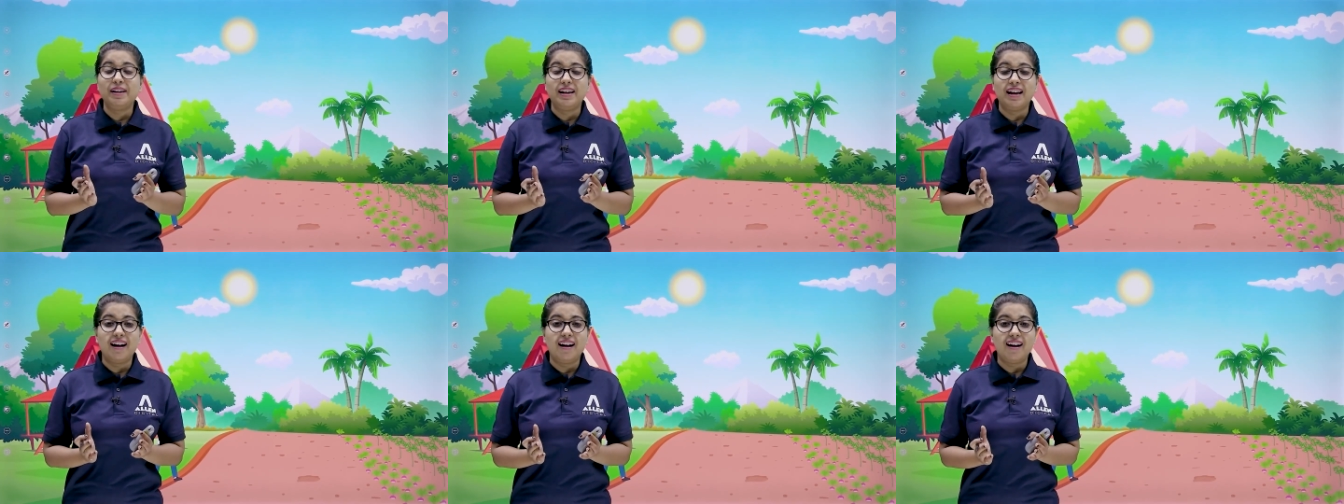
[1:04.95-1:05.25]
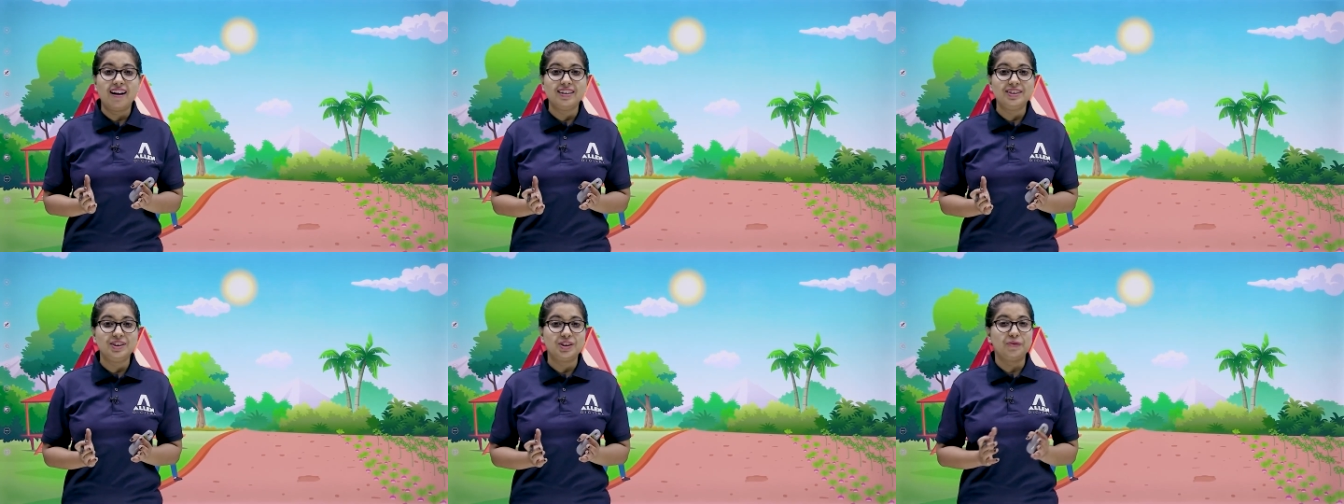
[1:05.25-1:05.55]

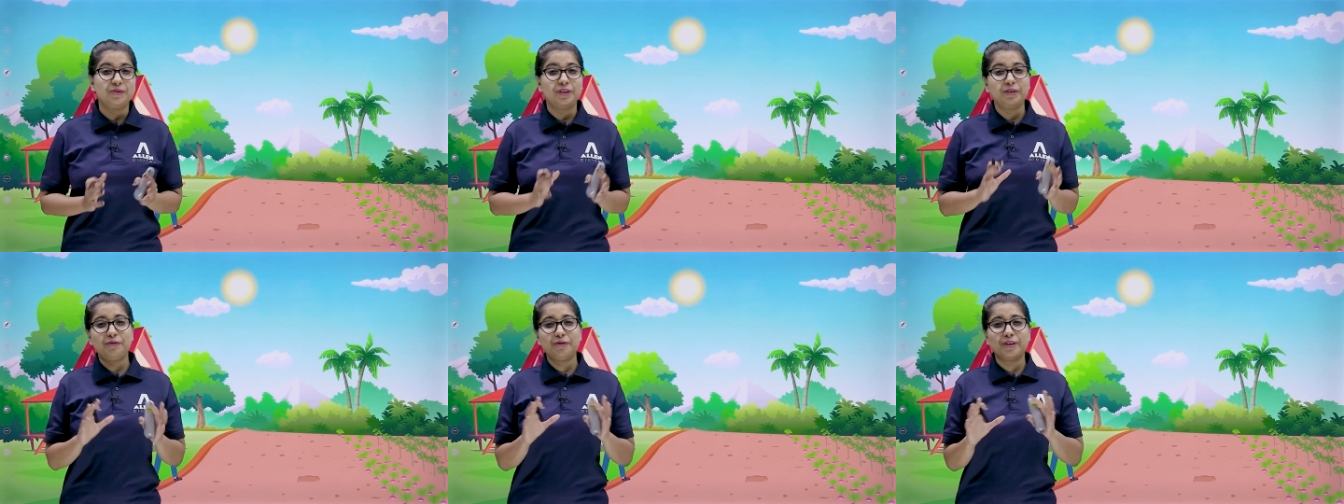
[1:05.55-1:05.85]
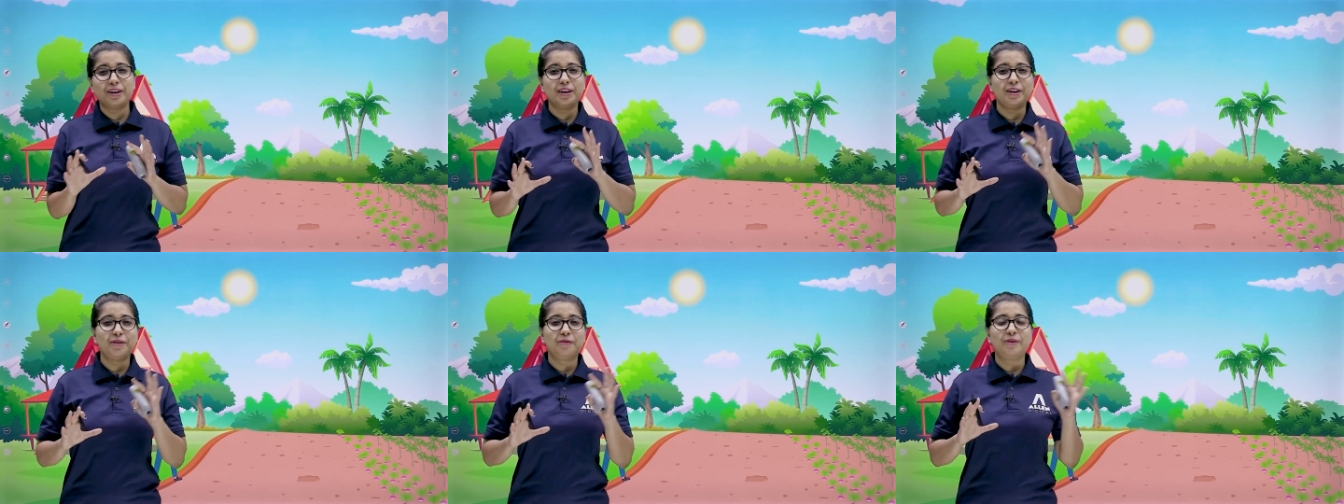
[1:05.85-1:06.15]
plants of
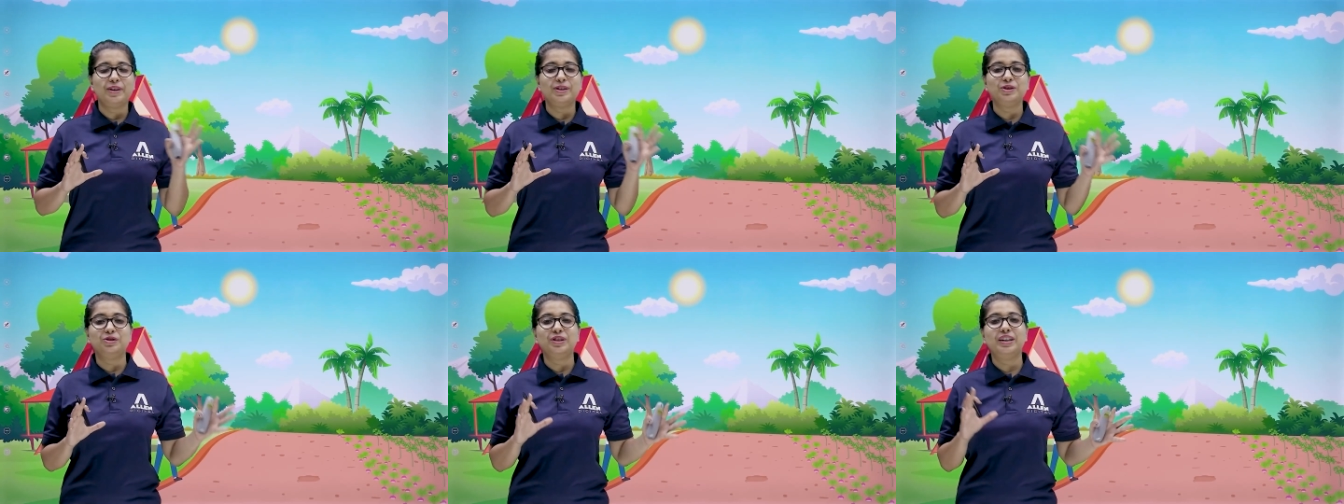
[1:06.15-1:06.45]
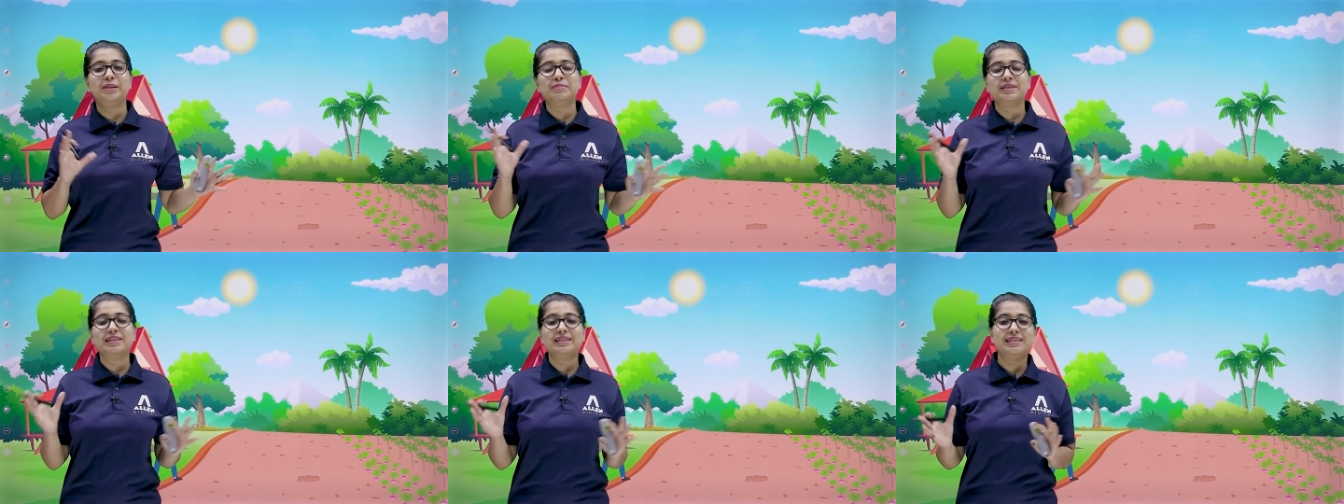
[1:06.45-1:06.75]
different
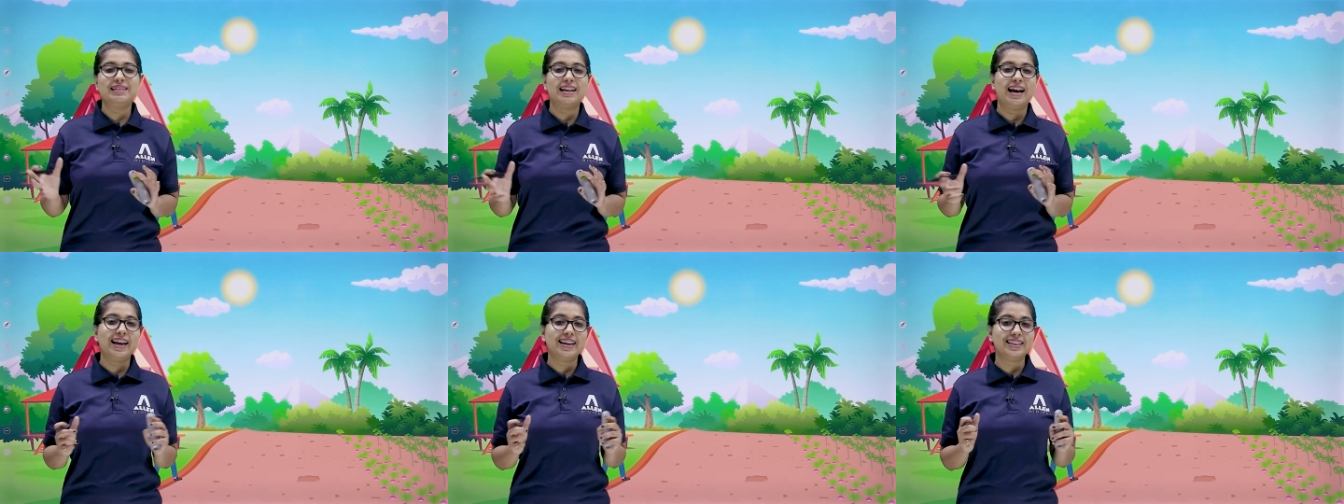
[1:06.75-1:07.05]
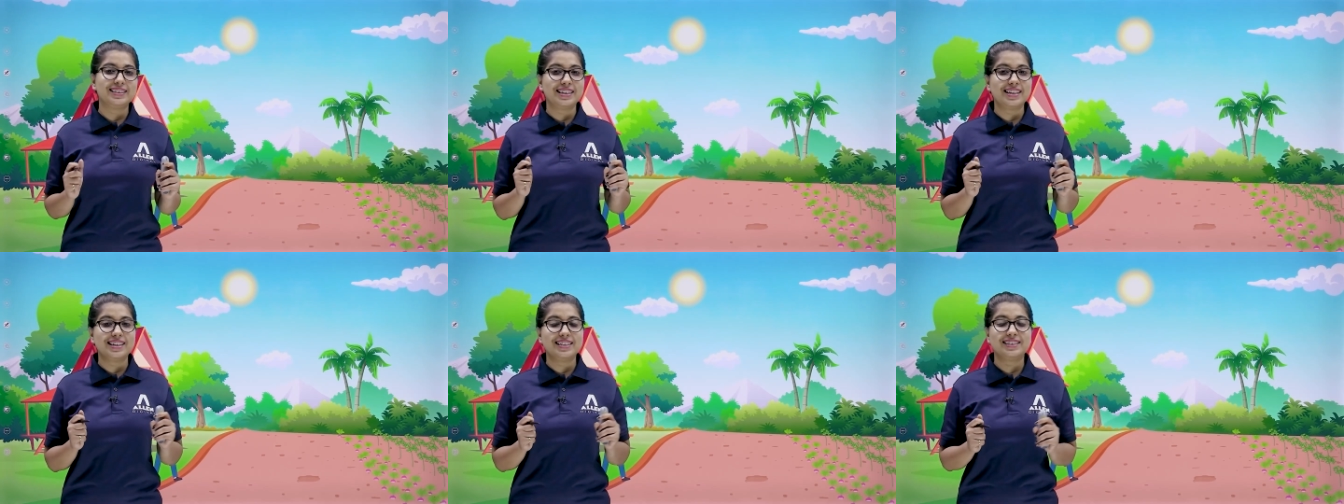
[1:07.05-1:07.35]
shapes and
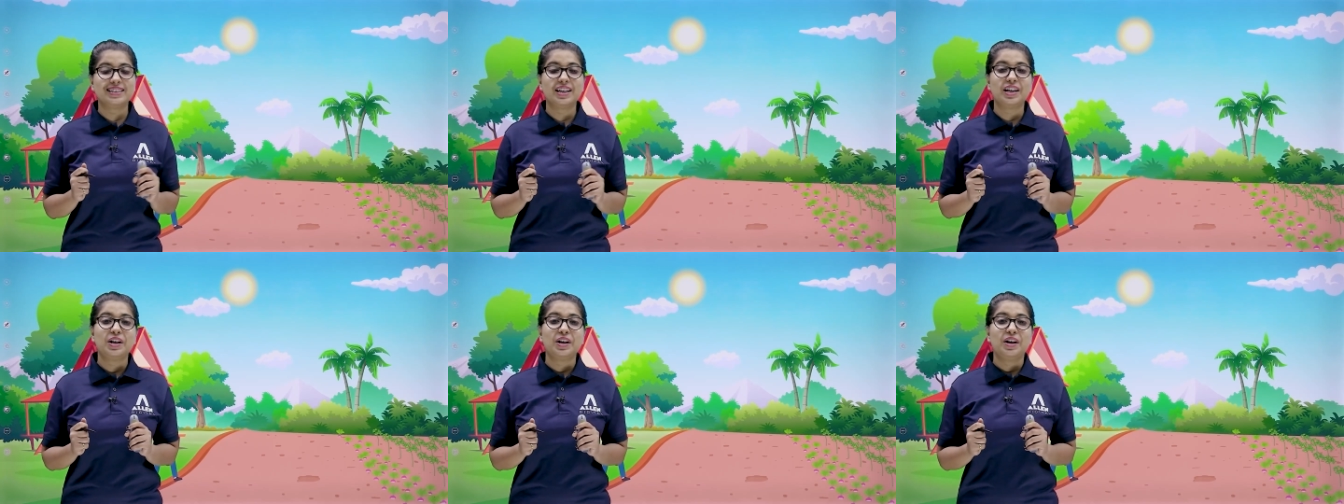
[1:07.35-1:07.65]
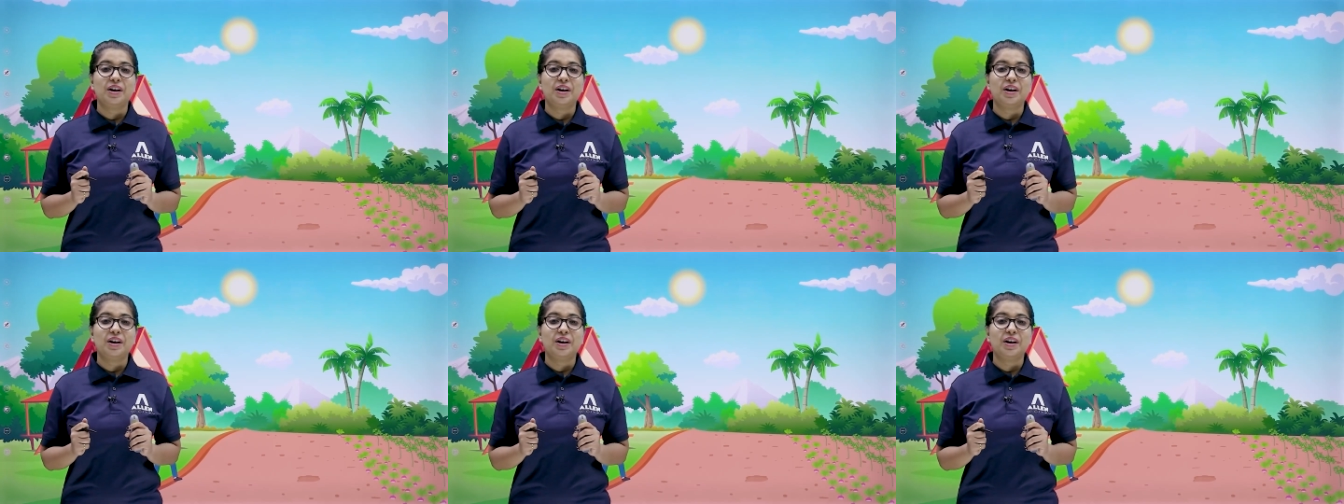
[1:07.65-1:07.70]
sizes,